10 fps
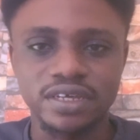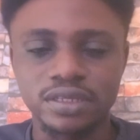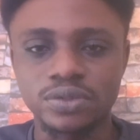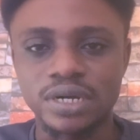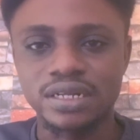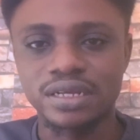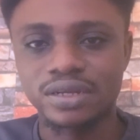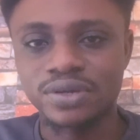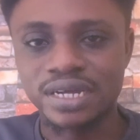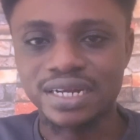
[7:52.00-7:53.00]
You had
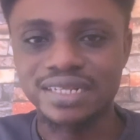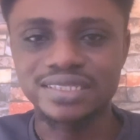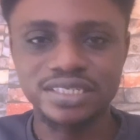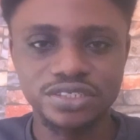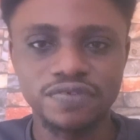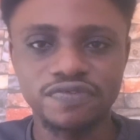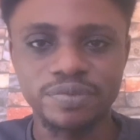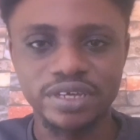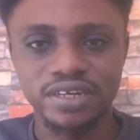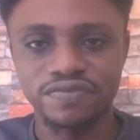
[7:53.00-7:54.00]
an intention for
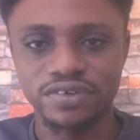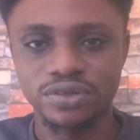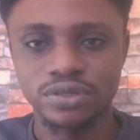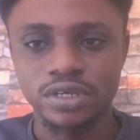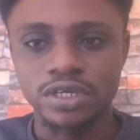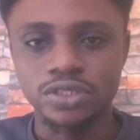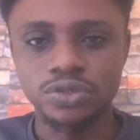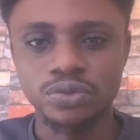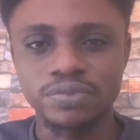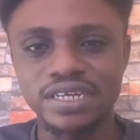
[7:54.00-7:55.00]
making the video.
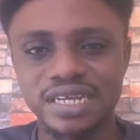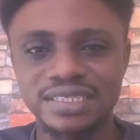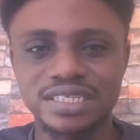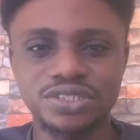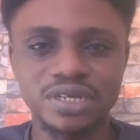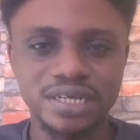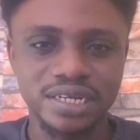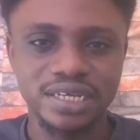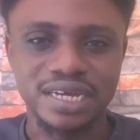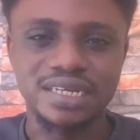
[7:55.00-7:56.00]
So make that intention
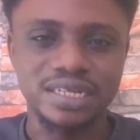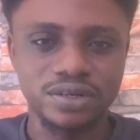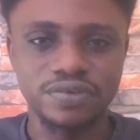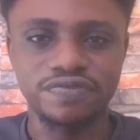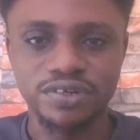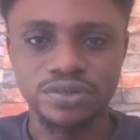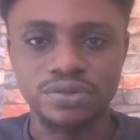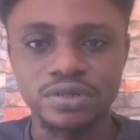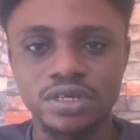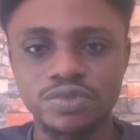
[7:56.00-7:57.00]
clear at the end of the
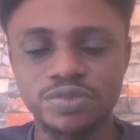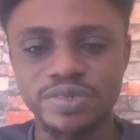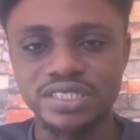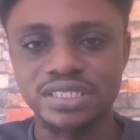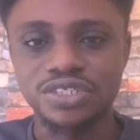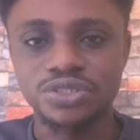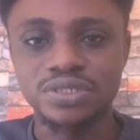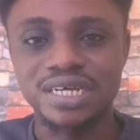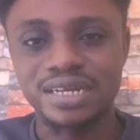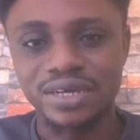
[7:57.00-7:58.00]
video, which means they
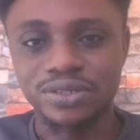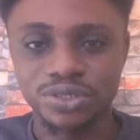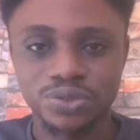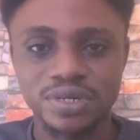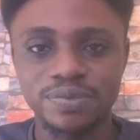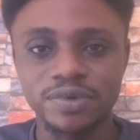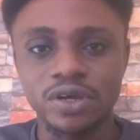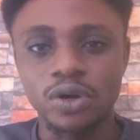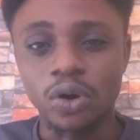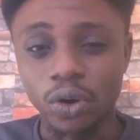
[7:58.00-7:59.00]
should either like and subscribe,
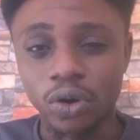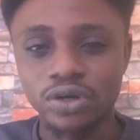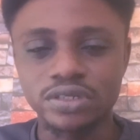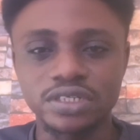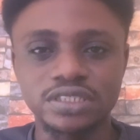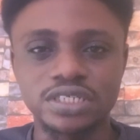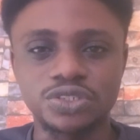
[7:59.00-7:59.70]
or they